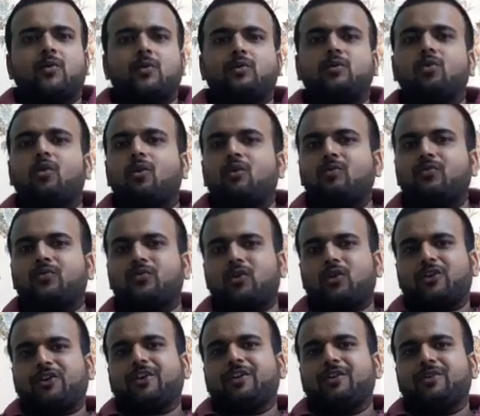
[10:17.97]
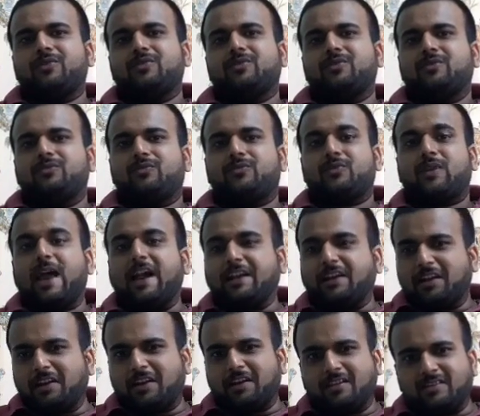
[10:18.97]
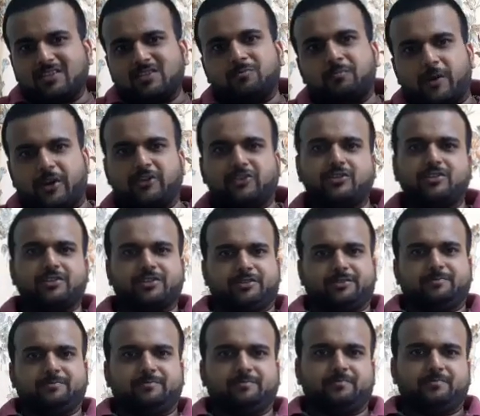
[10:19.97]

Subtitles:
known for flattering speeches.